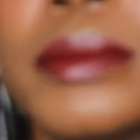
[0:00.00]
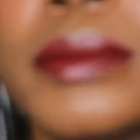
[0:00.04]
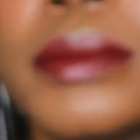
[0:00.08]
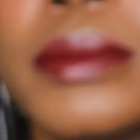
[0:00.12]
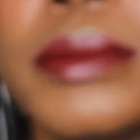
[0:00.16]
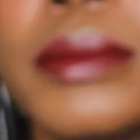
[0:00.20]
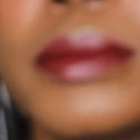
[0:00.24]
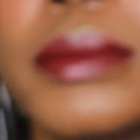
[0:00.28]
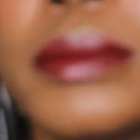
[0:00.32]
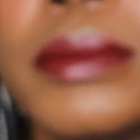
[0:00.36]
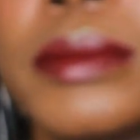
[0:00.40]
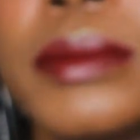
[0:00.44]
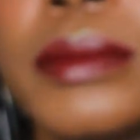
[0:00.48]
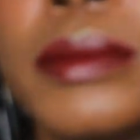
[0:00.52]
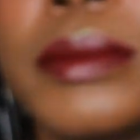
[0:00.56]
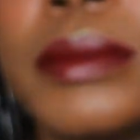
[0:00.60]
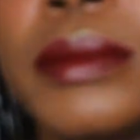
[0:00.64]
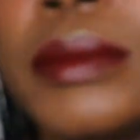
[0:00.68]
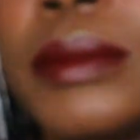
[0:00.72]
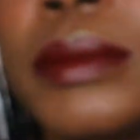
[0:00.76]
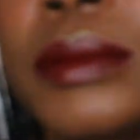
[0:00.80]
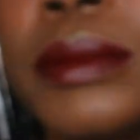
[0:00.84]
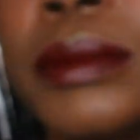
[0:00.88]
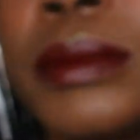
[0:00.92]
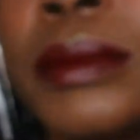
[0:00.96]

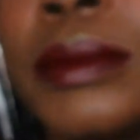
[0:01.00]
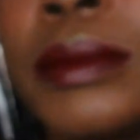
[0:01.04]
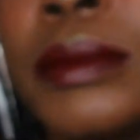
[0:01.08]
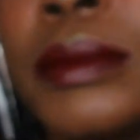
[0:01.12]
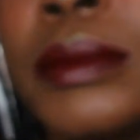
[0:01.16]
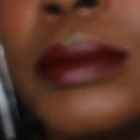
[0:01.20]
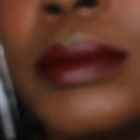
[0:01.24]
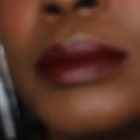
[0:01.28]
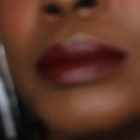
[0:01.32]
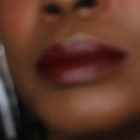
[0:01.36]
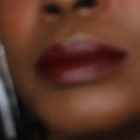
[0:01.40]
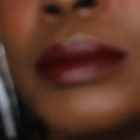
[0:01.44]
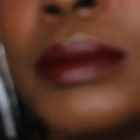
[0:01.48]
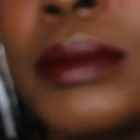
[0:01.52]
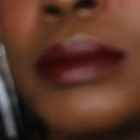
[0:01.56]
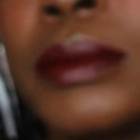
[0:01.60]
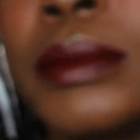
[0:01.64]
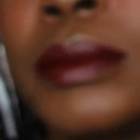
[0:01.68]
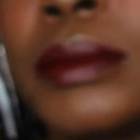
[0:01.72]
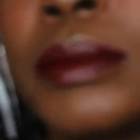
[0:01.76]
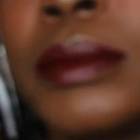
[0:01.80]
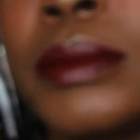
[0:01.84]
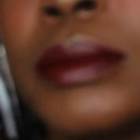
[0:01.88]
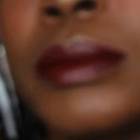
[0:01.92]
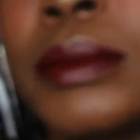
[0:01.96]

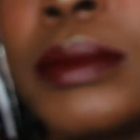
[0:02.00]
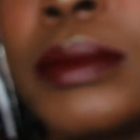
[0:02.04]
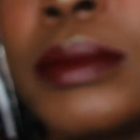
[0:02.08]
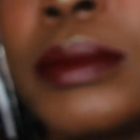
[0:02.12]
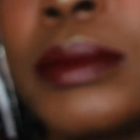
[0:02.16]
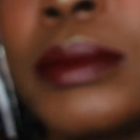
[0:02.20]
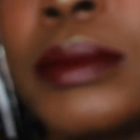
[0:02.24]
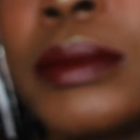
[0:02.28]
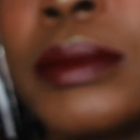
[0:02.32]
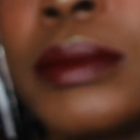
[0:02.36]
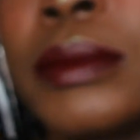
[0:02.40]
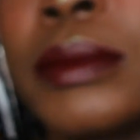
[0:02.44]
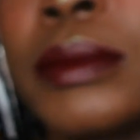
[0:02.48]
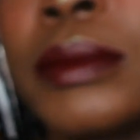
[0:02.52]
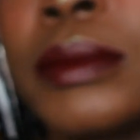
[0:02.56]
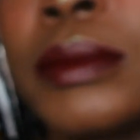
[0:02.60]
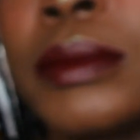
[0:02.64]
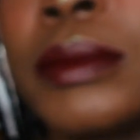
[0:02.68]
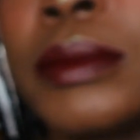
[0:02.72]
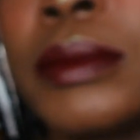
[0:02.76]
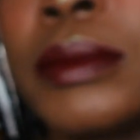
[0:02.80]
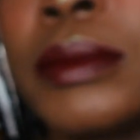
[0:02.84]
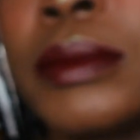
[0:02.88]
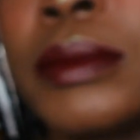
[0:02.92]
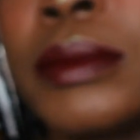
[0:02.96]

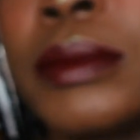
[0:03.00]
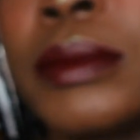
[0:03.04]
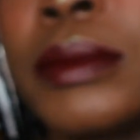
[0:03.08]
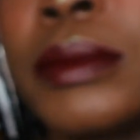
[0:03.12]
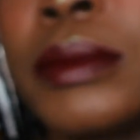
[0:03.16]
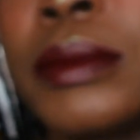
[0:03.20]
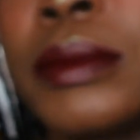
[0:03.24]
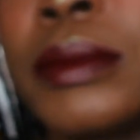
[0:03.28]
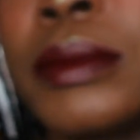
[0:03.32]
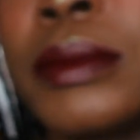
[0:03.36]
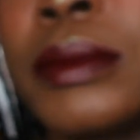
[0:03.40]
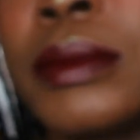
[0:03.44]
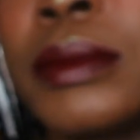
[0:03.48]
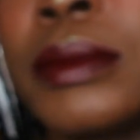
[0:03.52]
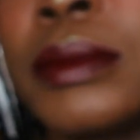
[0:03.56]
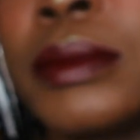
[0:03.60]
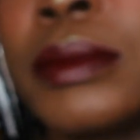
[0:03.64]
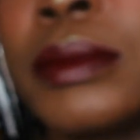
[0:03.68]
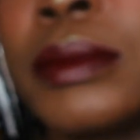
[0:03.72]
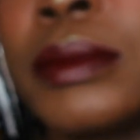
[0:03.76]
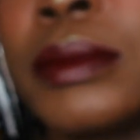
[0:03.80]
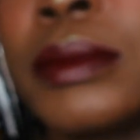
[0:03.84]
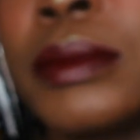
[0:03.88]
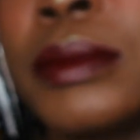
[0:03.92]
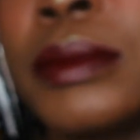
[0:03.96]

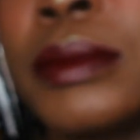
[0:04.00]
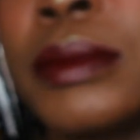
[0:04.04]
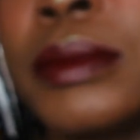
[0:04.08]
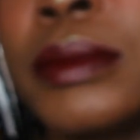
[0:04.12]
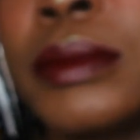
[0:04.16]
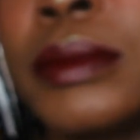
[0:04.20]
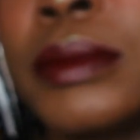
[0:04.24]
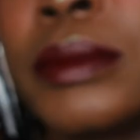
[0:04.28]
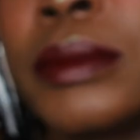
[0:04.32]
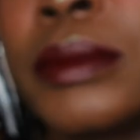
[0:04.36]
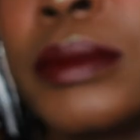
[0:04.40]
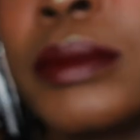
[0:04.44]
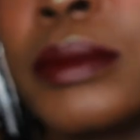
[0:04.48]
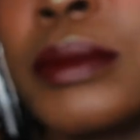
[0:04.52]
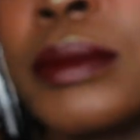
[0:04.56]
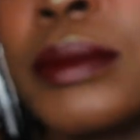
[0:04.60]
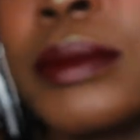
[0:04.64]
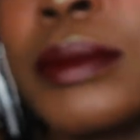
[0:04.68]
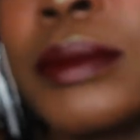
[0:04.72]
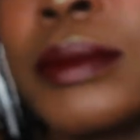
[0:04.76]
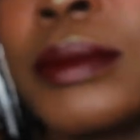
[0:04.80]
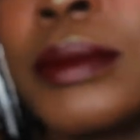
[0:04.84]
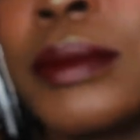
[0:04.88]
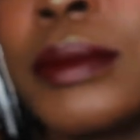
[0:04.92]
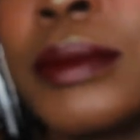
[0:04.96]

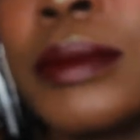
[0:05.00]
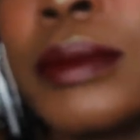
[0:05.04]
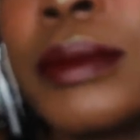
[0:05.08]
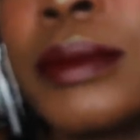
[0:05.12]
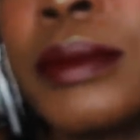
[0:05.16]
(no one is talking)